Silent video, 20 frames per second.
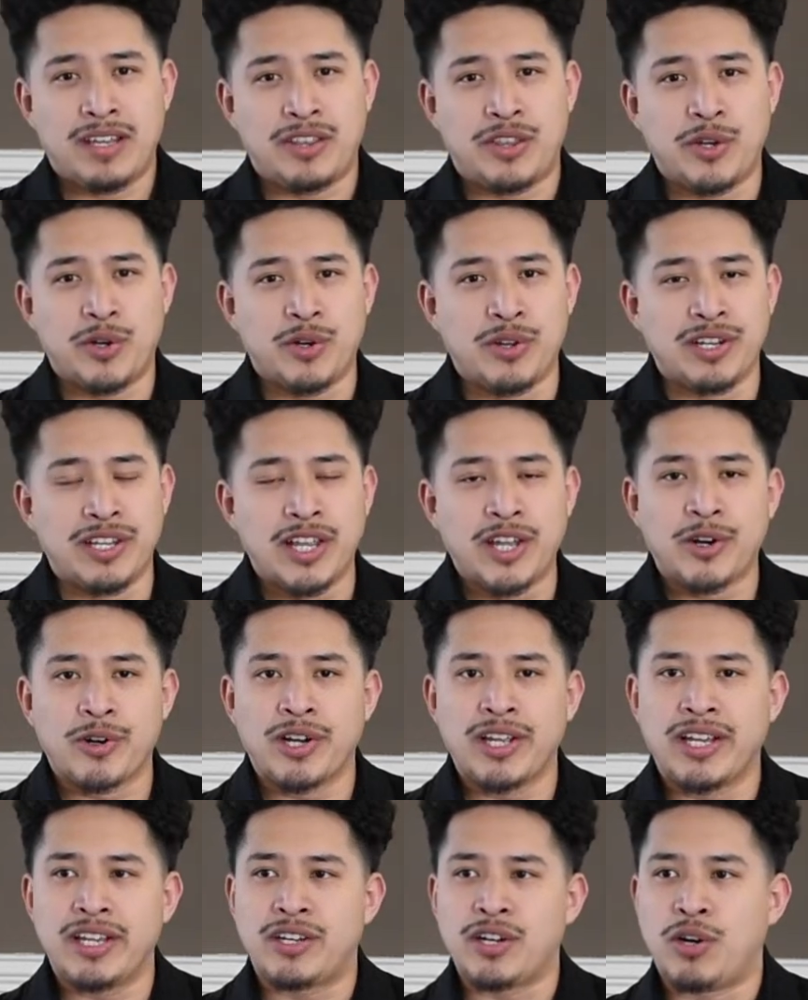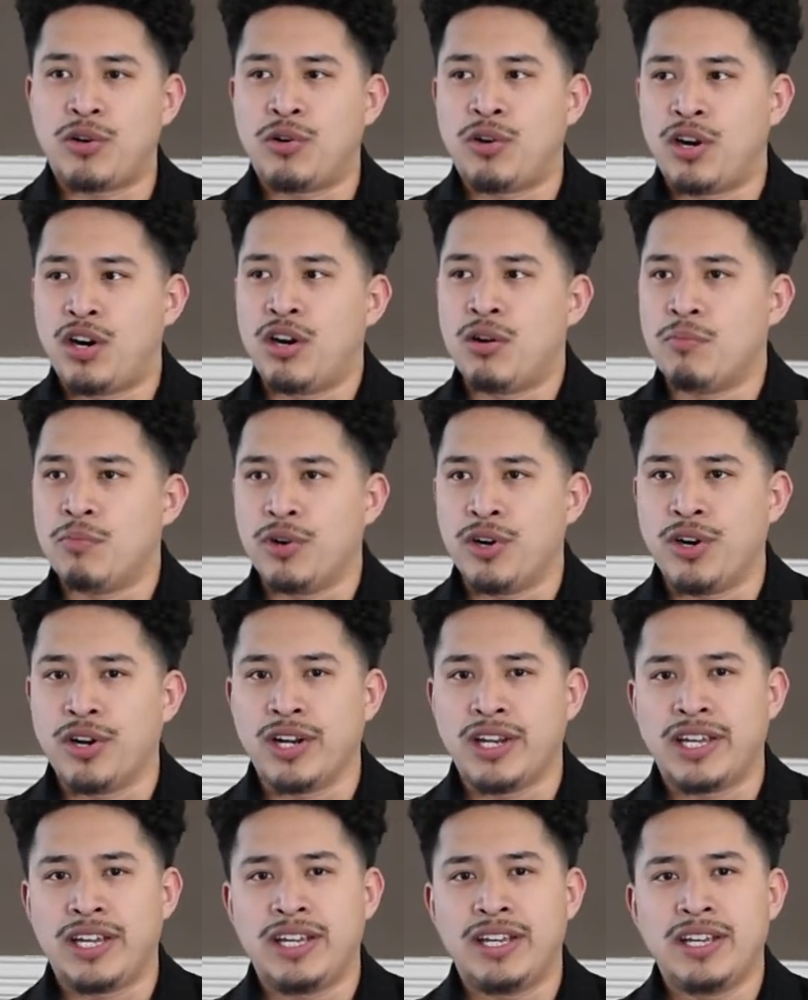they'll literally go home
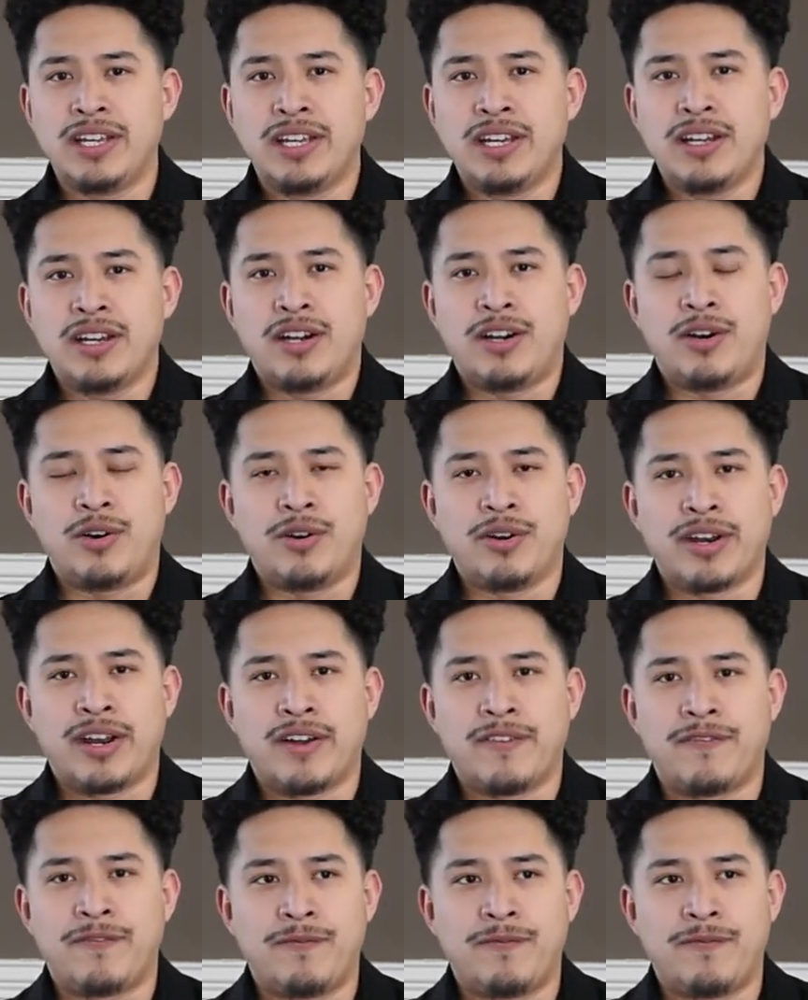early on